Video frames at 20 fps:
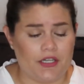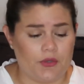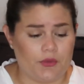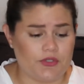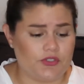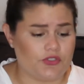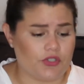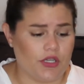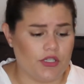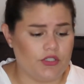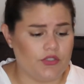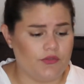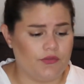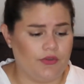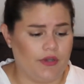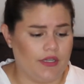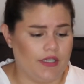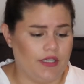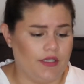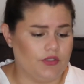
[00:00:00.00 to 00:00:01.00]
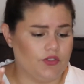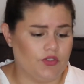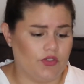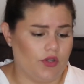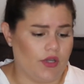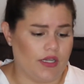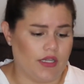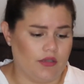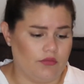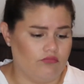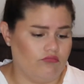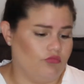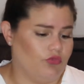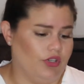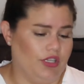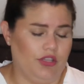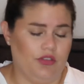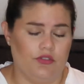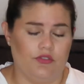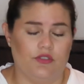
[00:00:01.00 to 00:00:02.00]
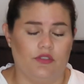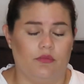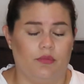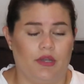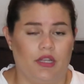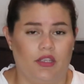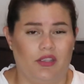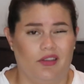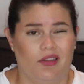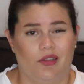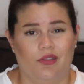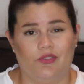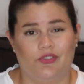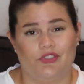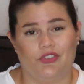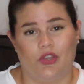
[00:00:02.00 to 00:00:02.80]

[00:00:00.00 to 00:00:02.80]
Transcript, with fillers: I was trying to find it so I can reuse it, but I couldn't.